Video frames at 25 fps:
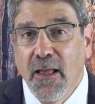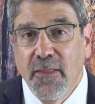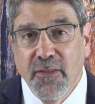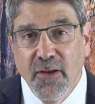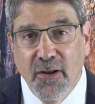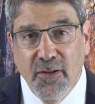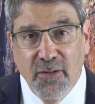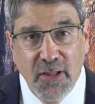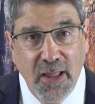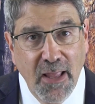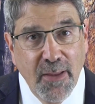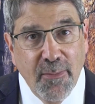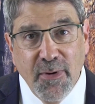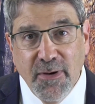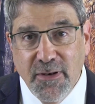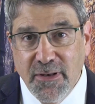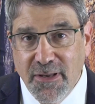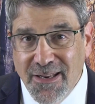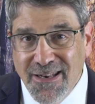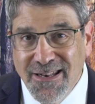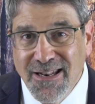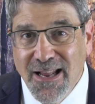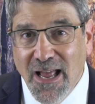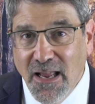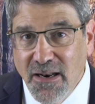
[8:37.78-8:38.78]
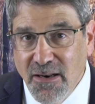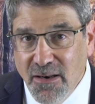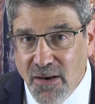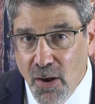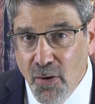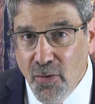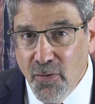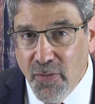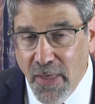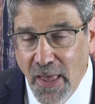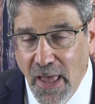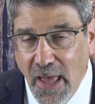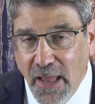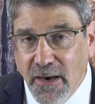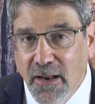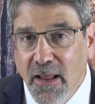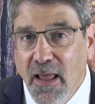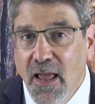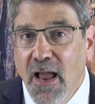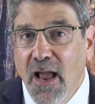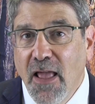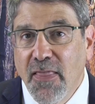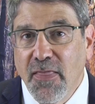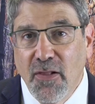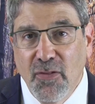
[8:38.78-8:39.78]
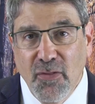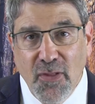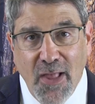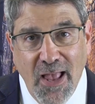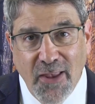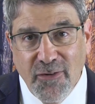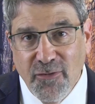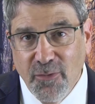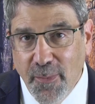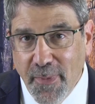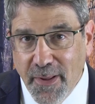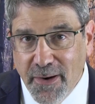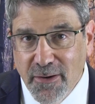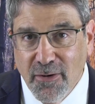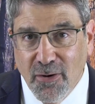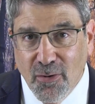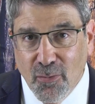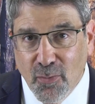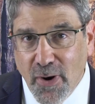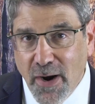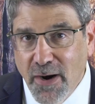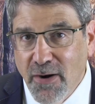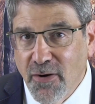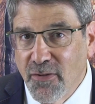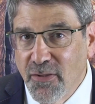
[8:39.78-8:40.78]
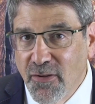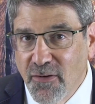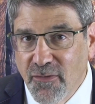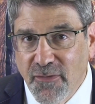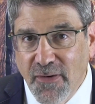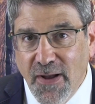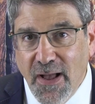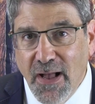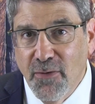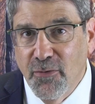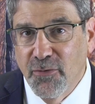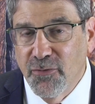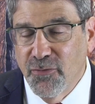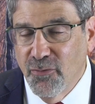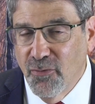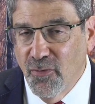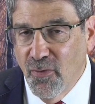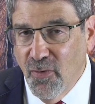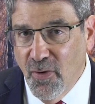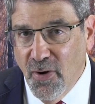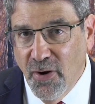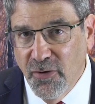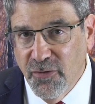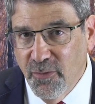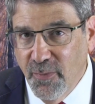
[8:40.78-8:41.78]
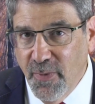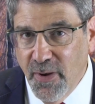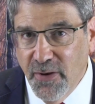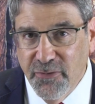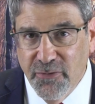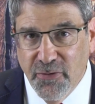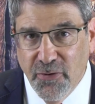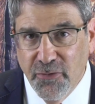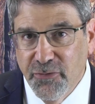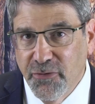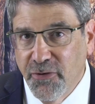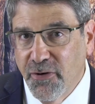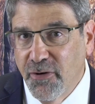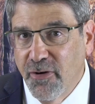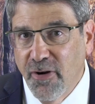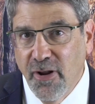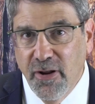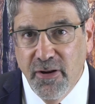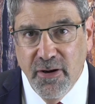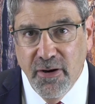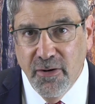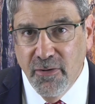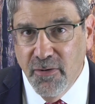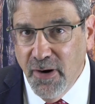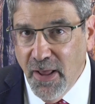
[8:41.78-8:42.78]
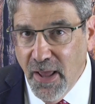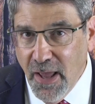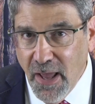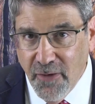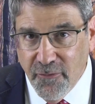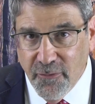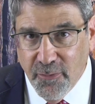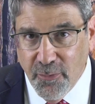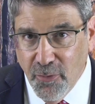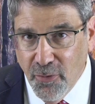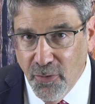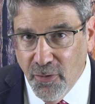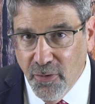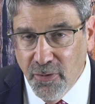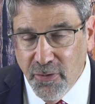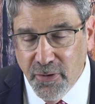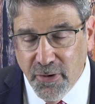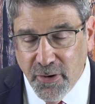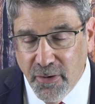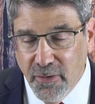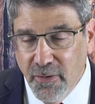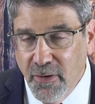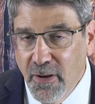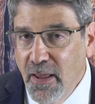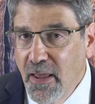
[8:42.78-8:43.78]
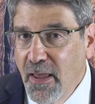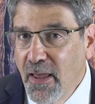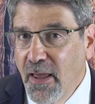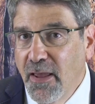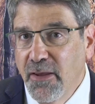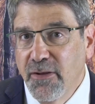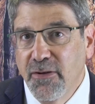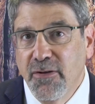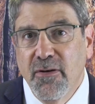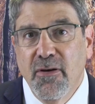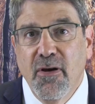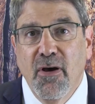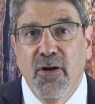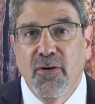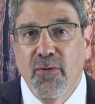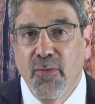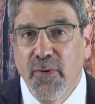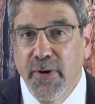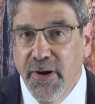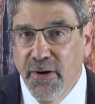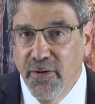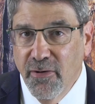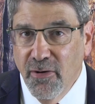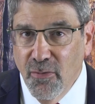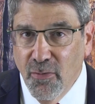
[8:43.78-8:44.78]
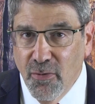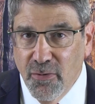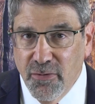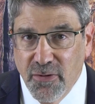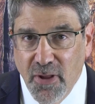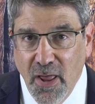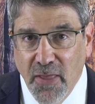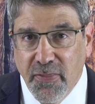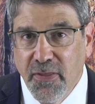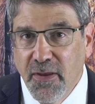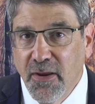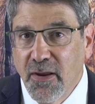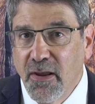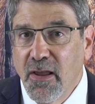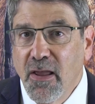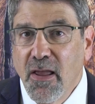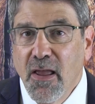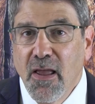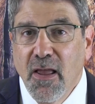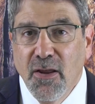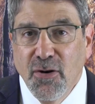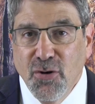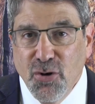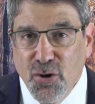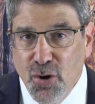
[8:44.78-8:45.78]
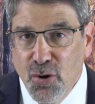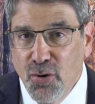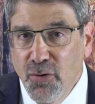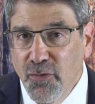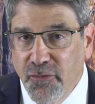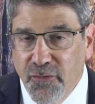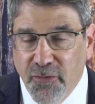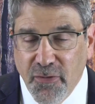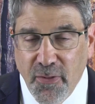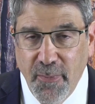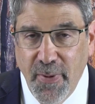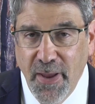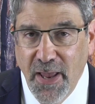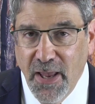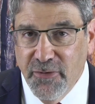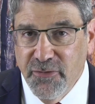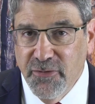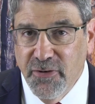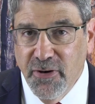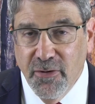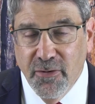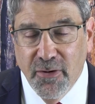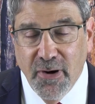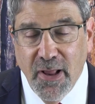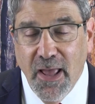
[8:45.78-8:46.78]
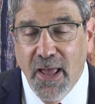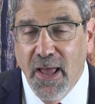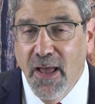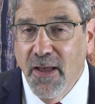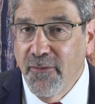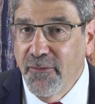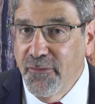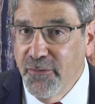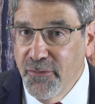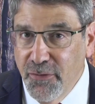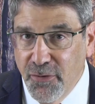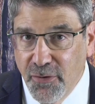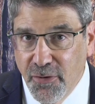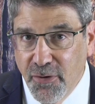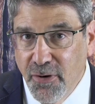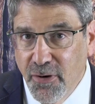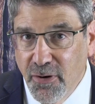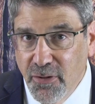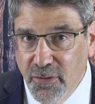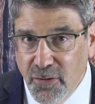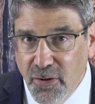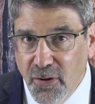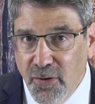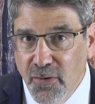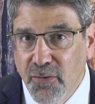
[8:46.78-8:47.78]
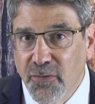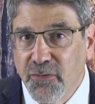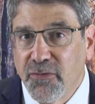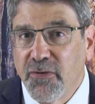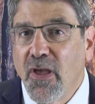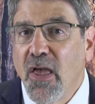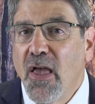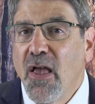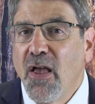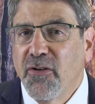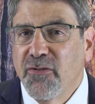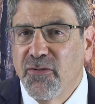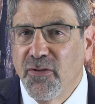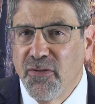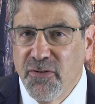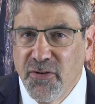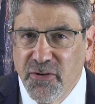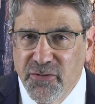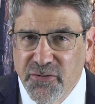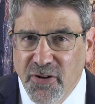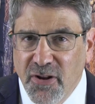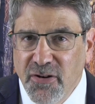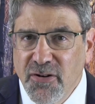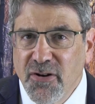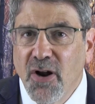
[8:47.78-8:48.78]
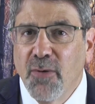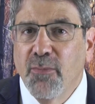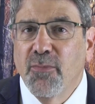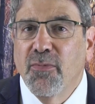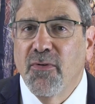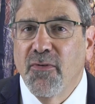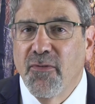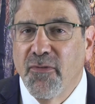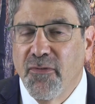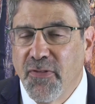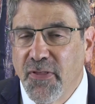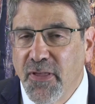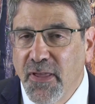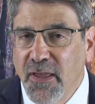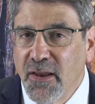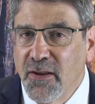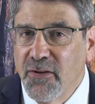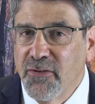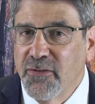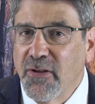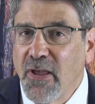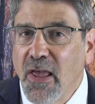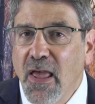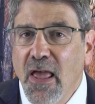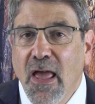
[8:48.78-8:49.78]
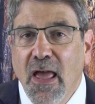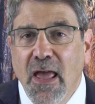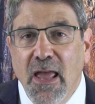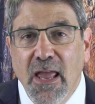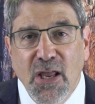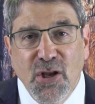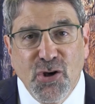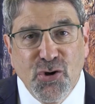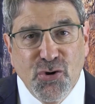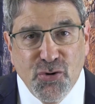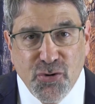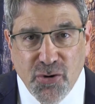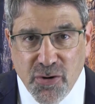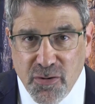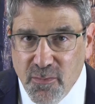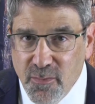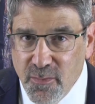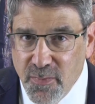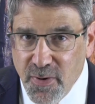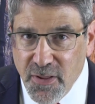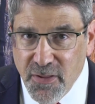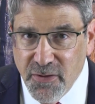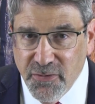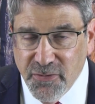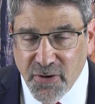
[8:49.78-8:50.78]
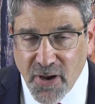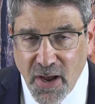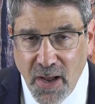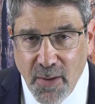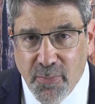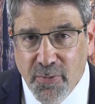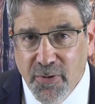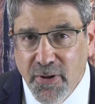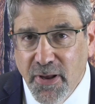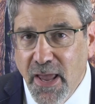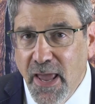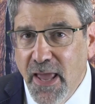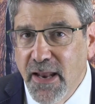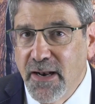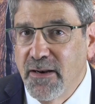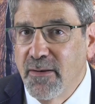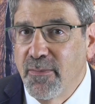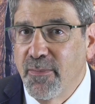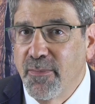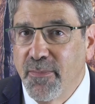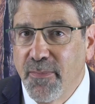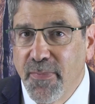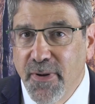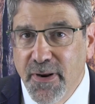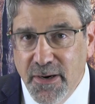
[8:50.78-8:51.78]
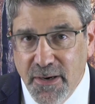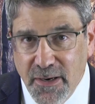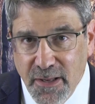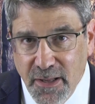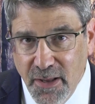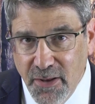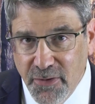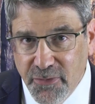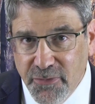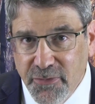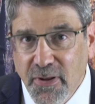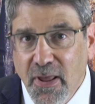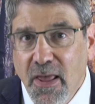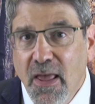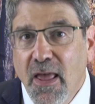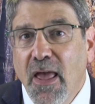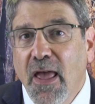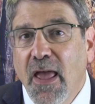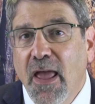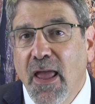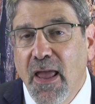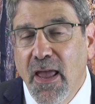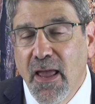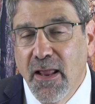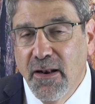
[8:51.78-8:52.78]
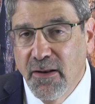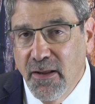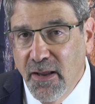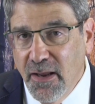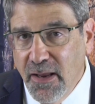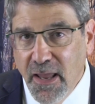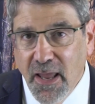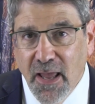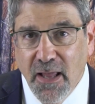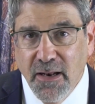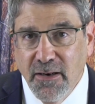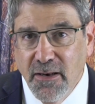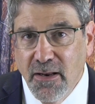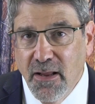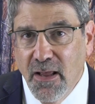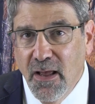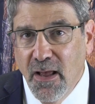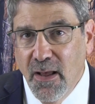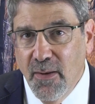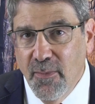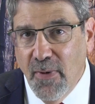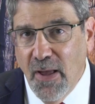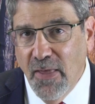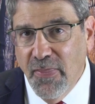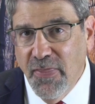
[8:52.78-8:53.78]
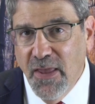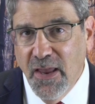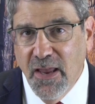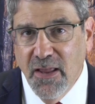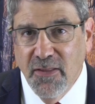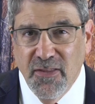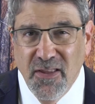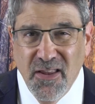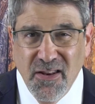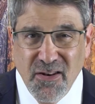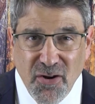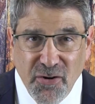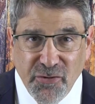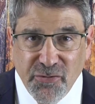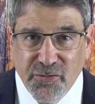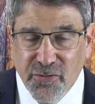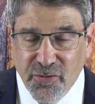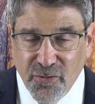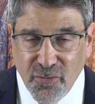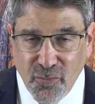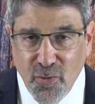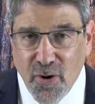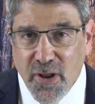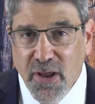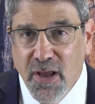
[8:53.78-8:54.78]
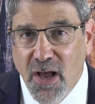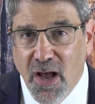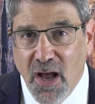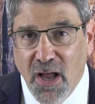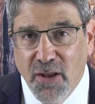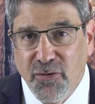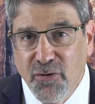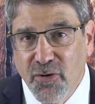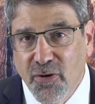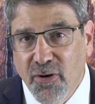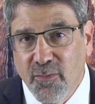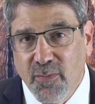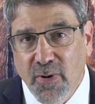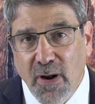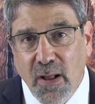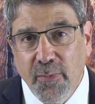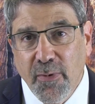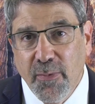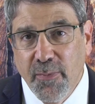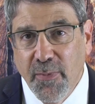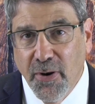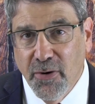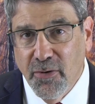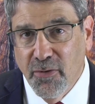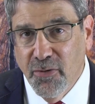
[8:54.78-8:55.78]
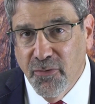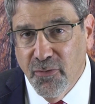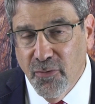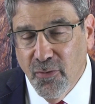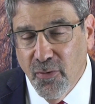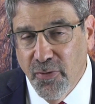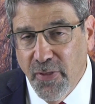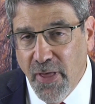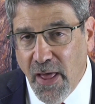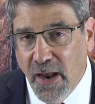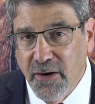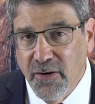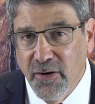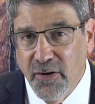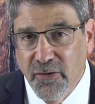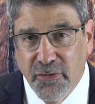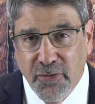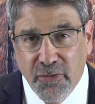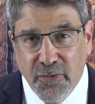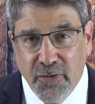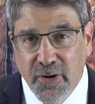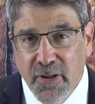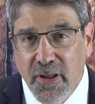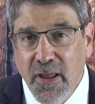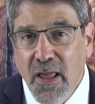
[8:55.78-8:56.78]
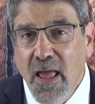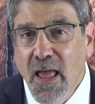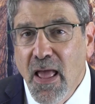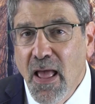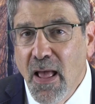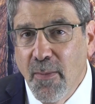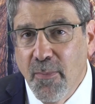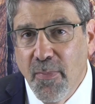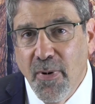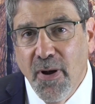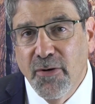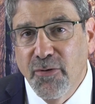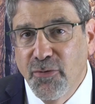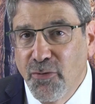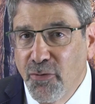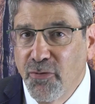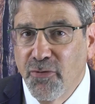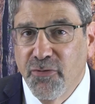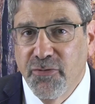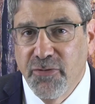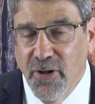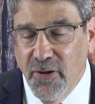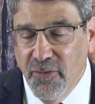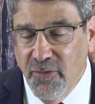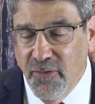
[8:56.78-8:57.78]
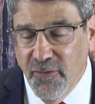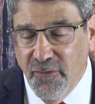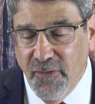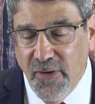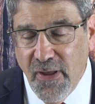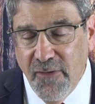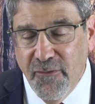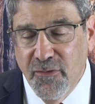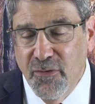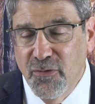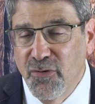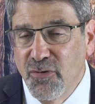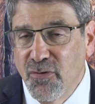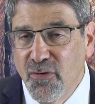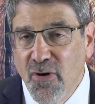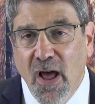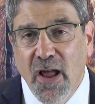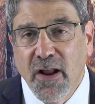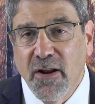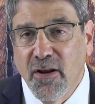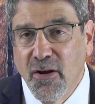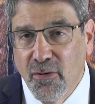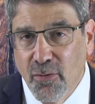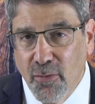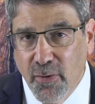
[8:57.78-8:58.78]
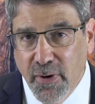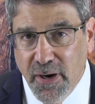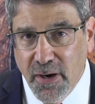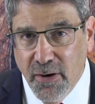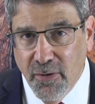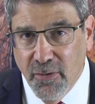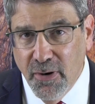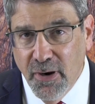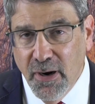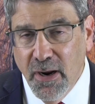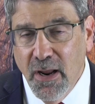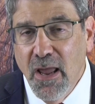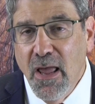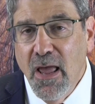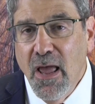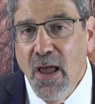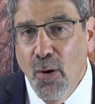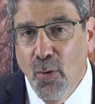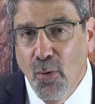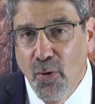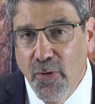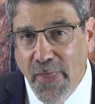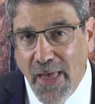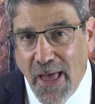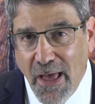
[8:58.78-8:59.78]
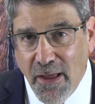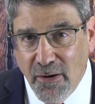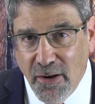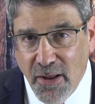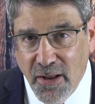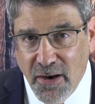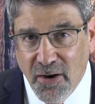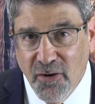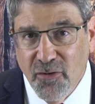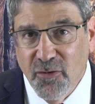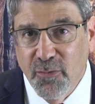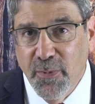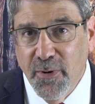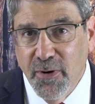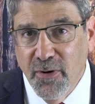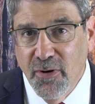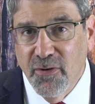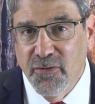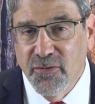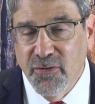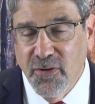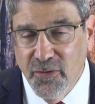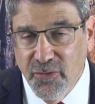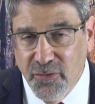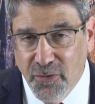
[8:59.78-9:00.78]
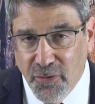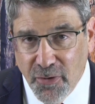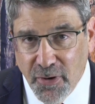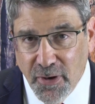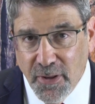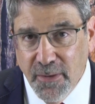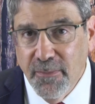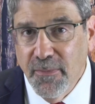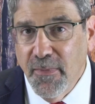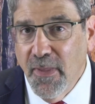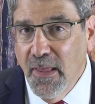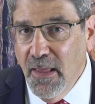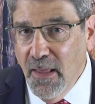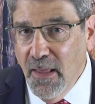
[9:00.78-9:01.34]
The claimant did not know that, and the last medical record in the files were requested by Social Security a year and a half earlier. You go into a hearing with nothing new for the past year and a half, you're going to lose. So there's just a number of things. It shouldn't be this complicated, but it is. And again, I think at the initial and recon, you can probably muddle through without an attorney, but do yourself a favor and do not go to a hearing without an experienced attorney.